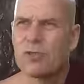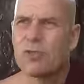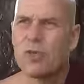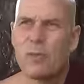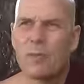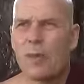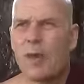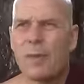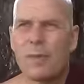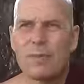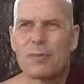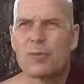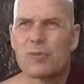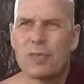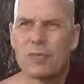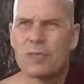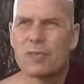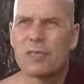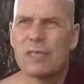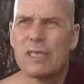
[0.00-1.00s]
your problem
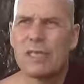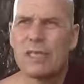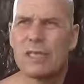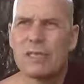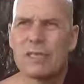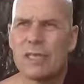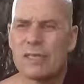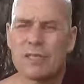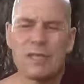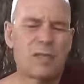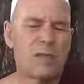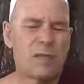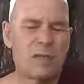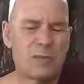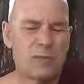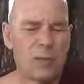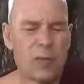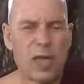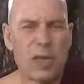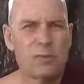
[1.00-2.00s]
does, doesn't
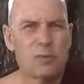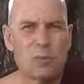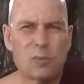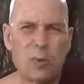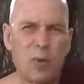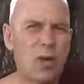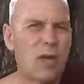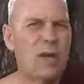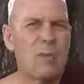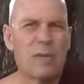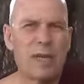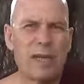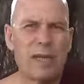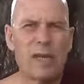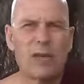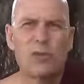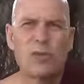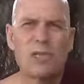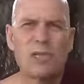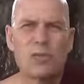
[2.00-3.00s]
become smaller by
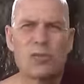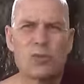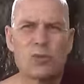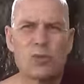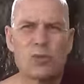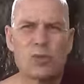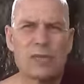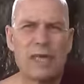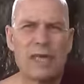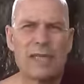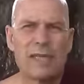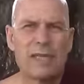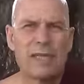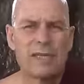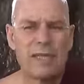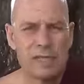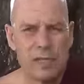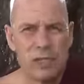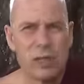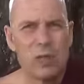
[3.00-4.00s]
committing suicide.
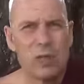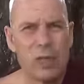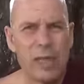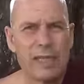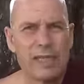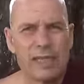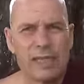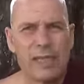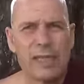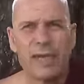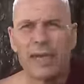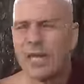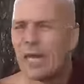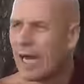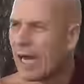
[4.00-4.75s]
That's the whole idea.